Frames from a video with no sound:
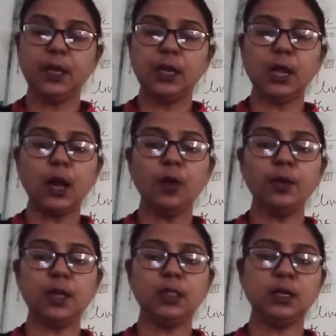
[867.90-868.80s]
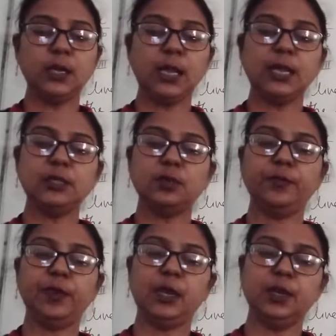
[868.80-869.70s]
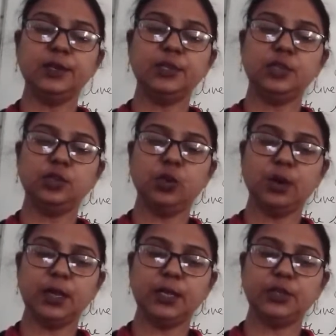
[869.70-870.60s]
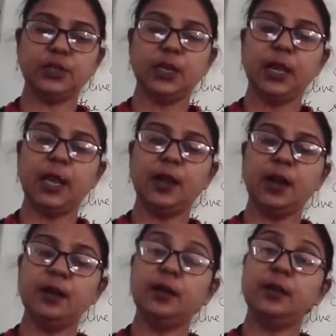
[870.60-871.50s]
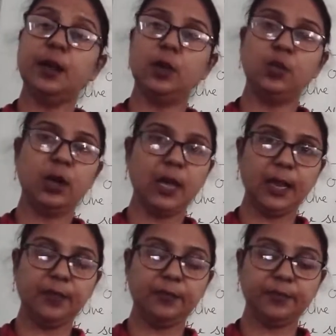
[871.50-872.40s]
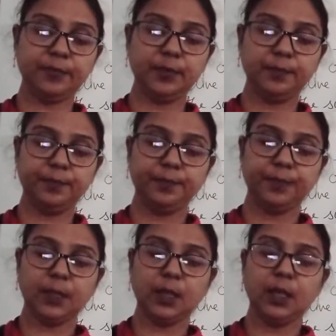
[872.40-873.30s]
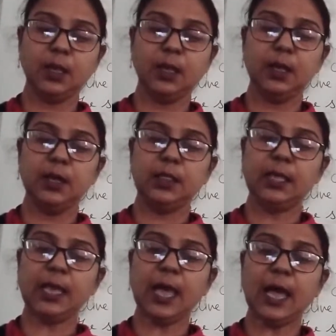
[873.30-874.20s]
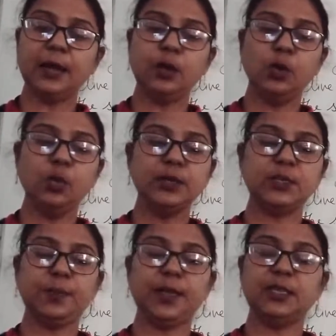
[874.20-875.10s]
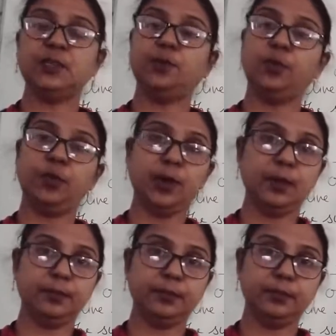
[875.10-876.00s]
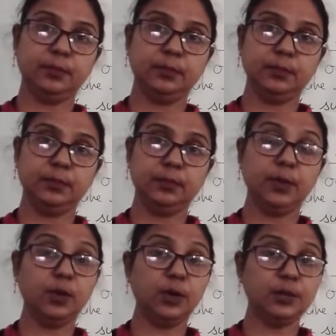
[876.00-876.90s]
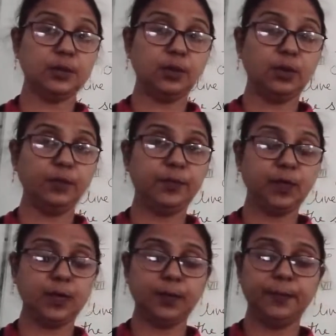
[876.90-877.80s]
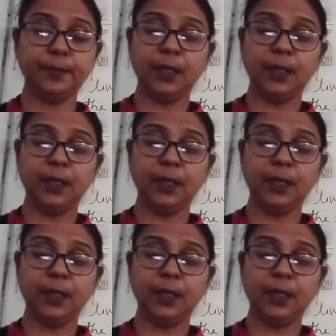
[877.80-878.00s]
Now in the days of energy shortage and underground life, they had no space program because of the